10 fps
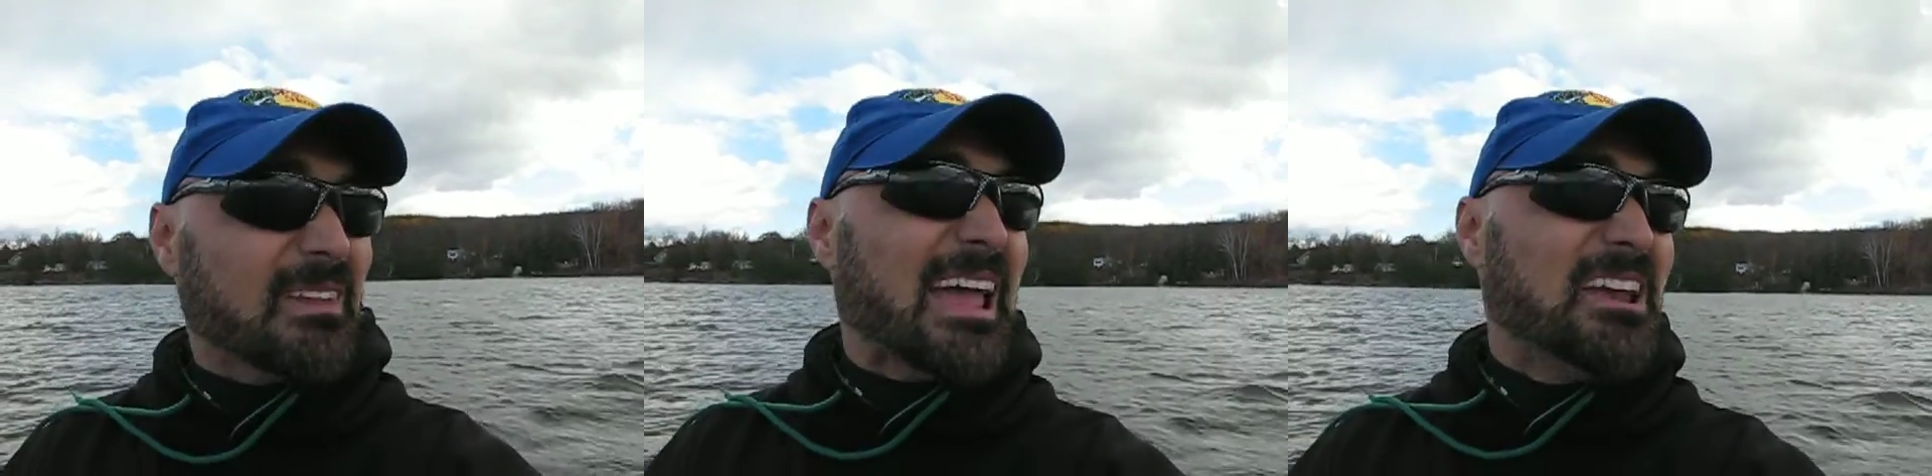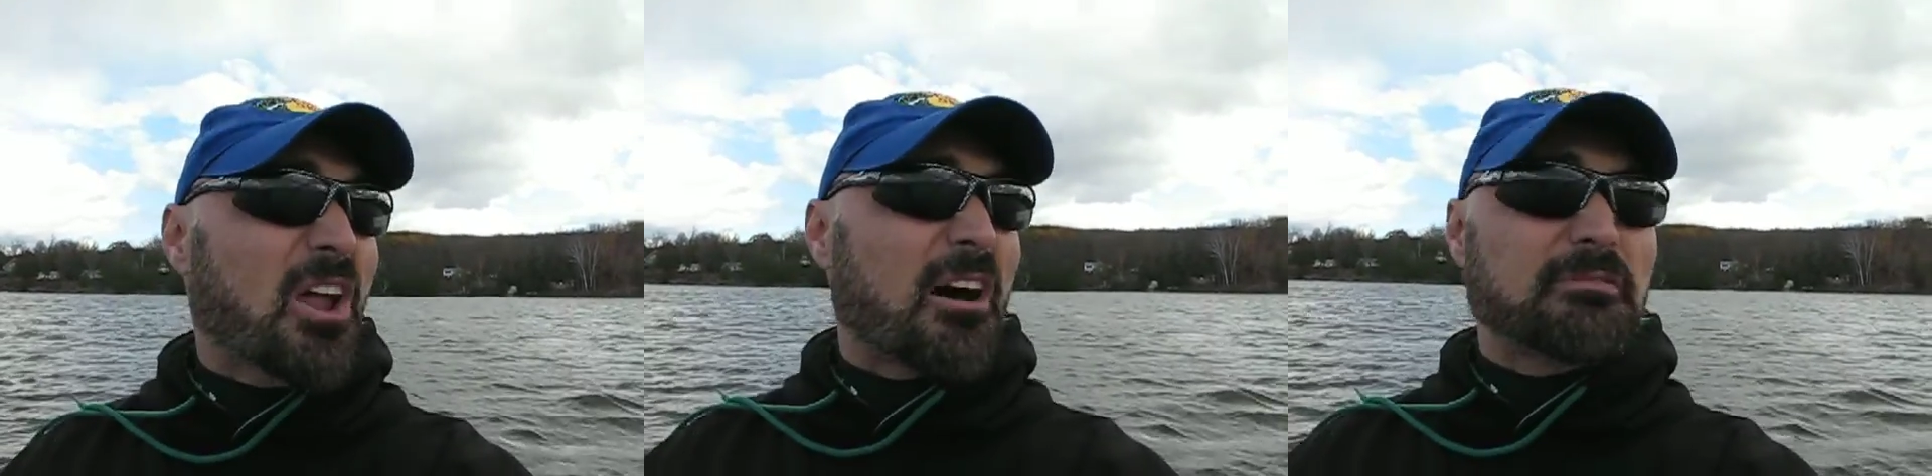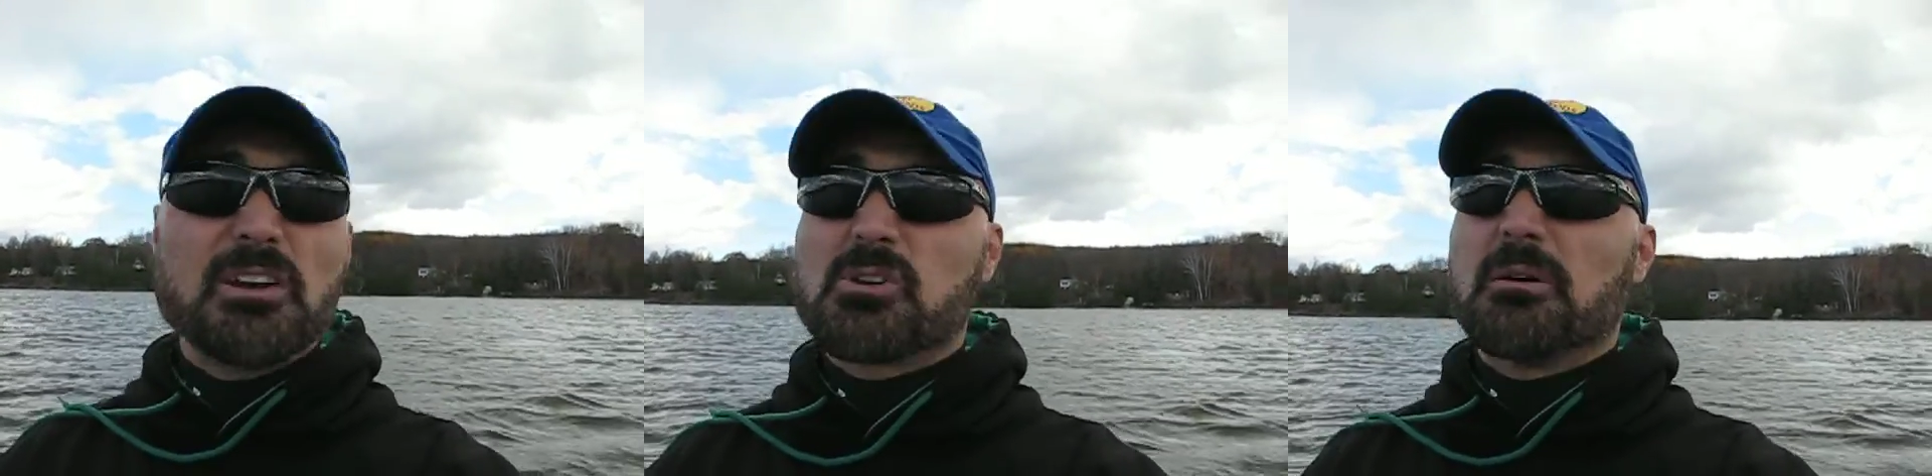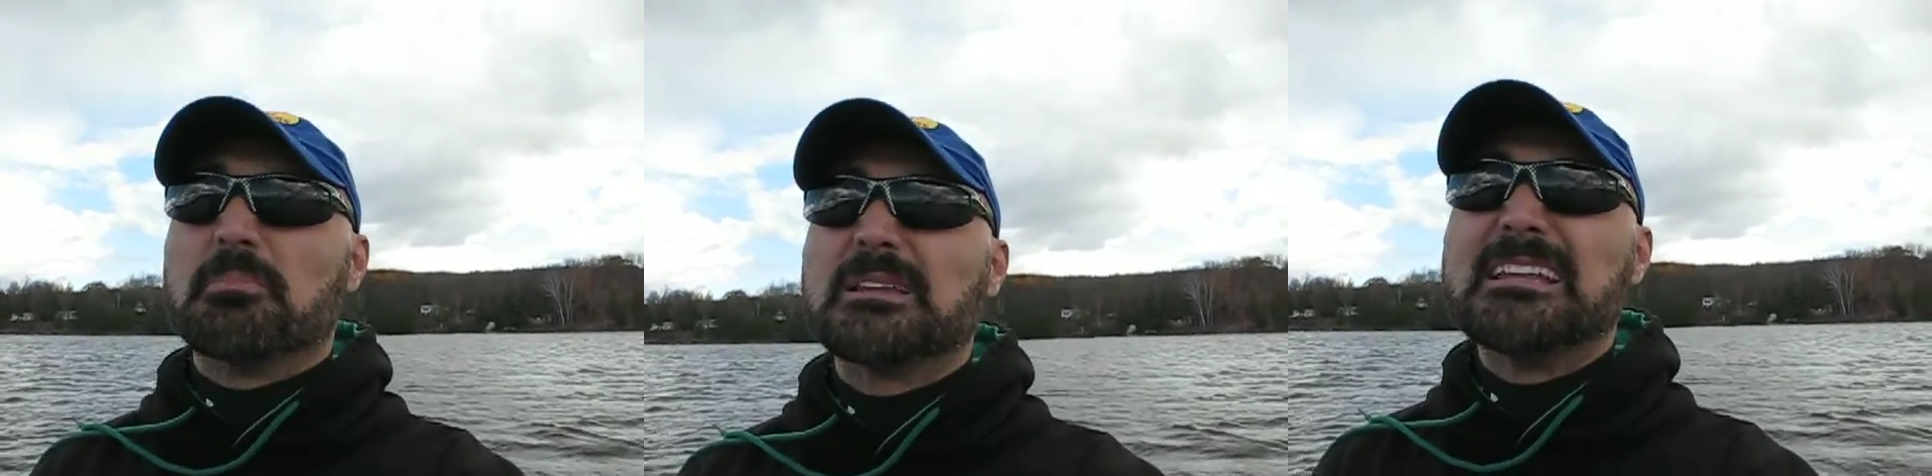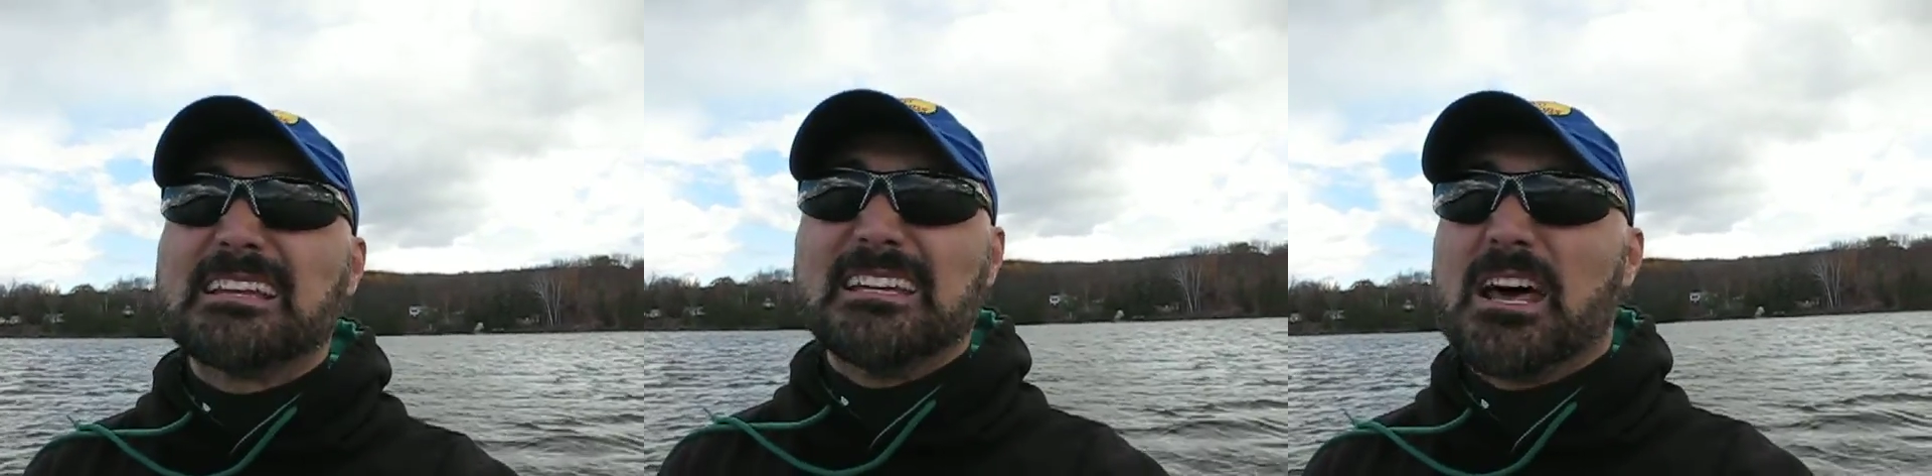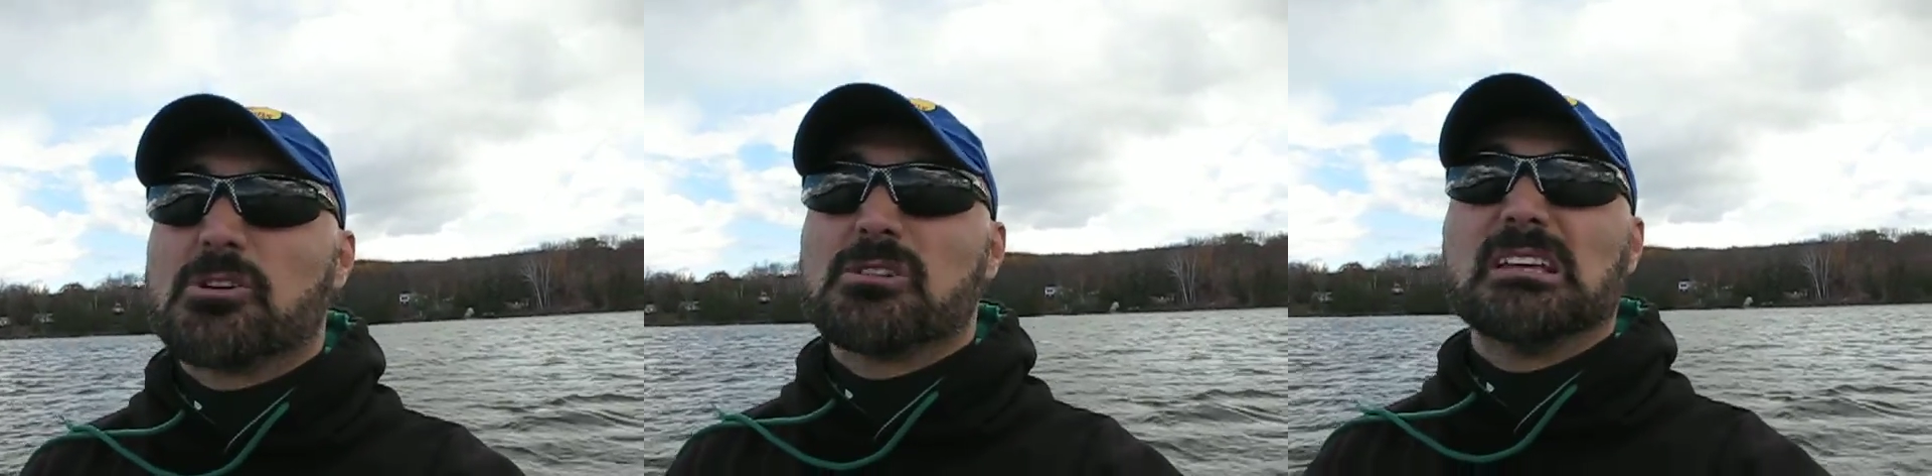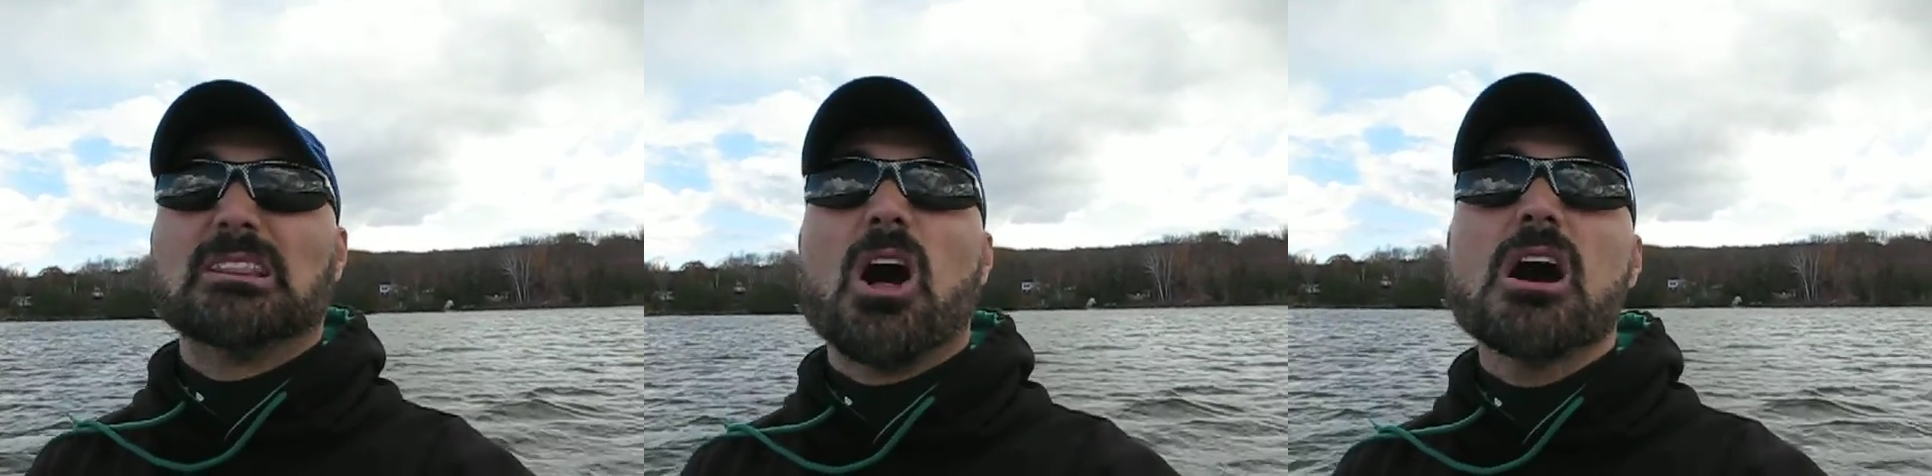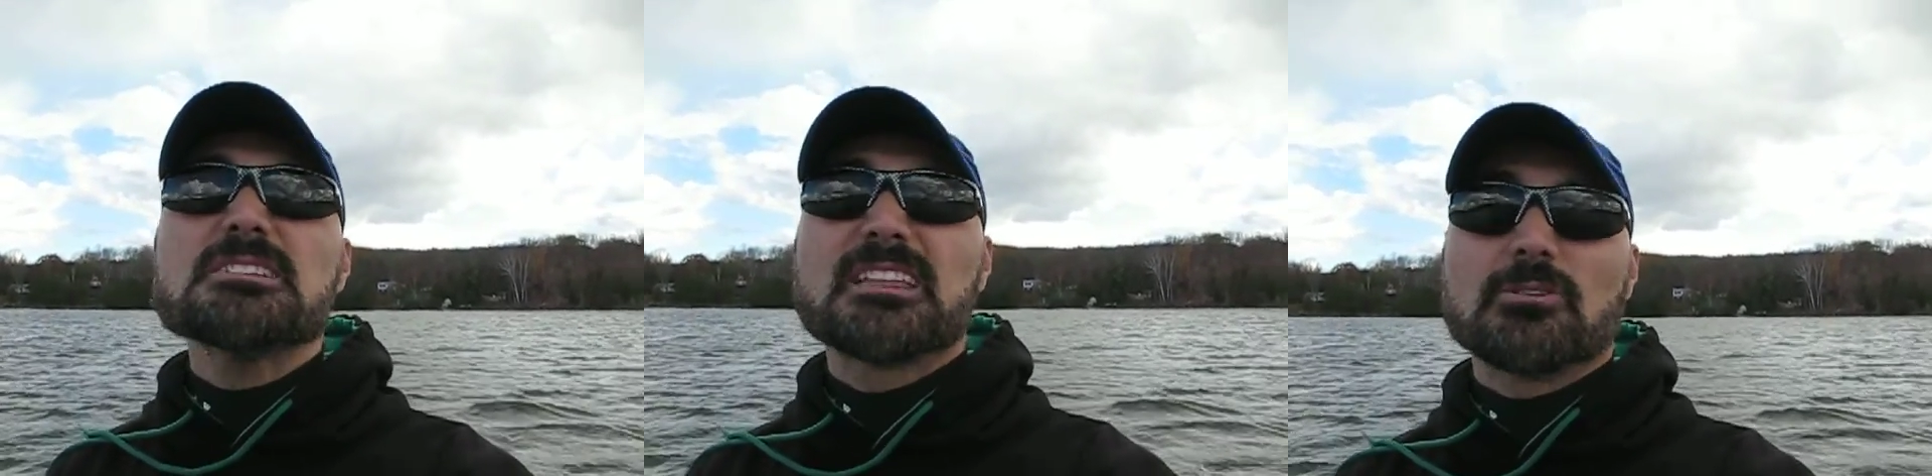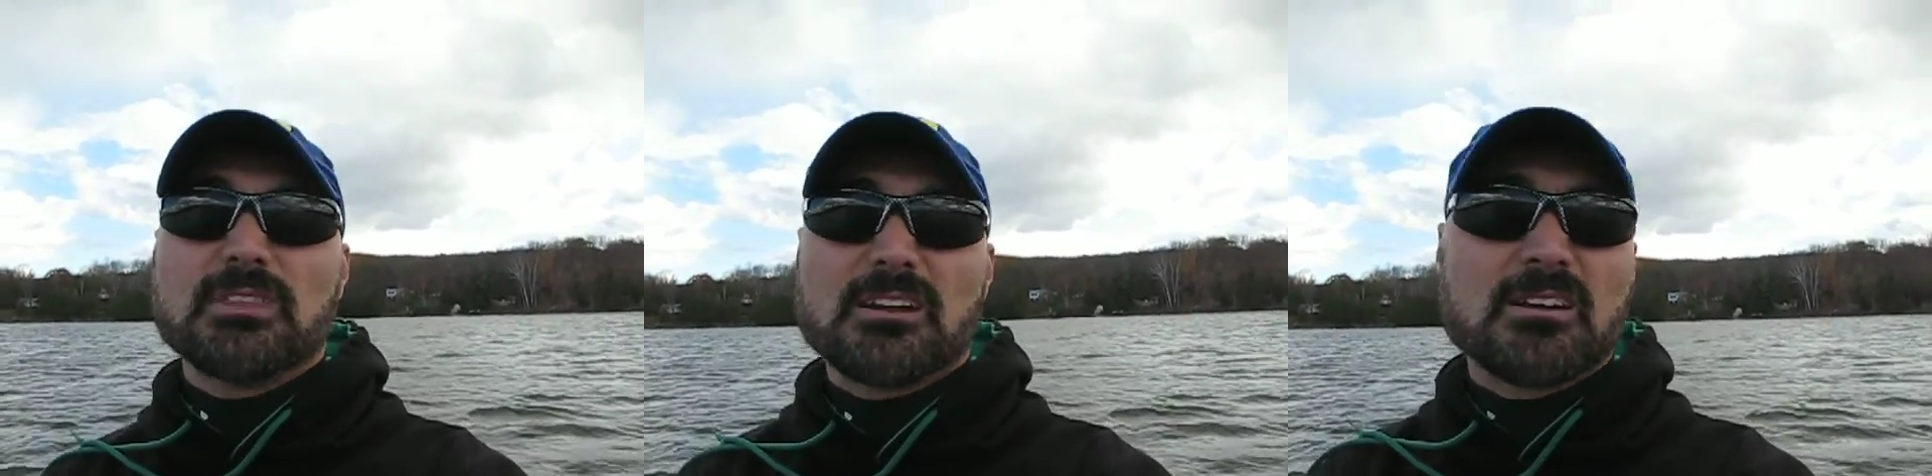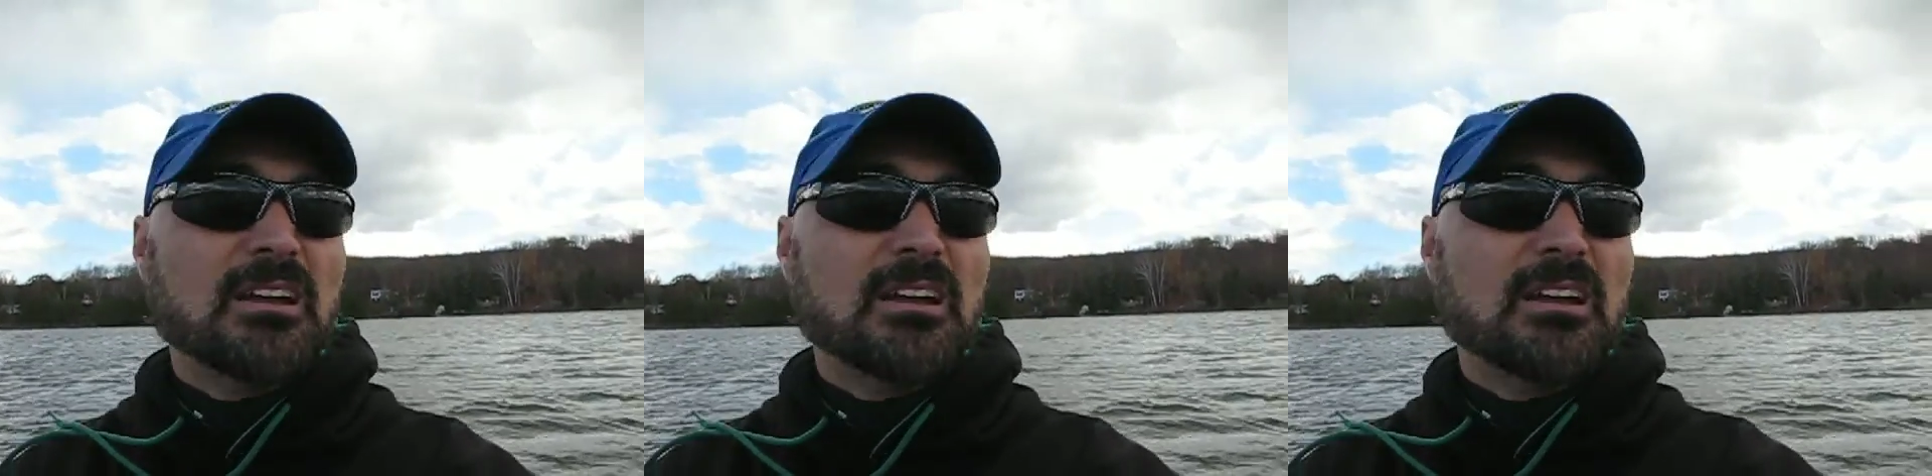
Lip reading: and not feel completely and utterly lost out there.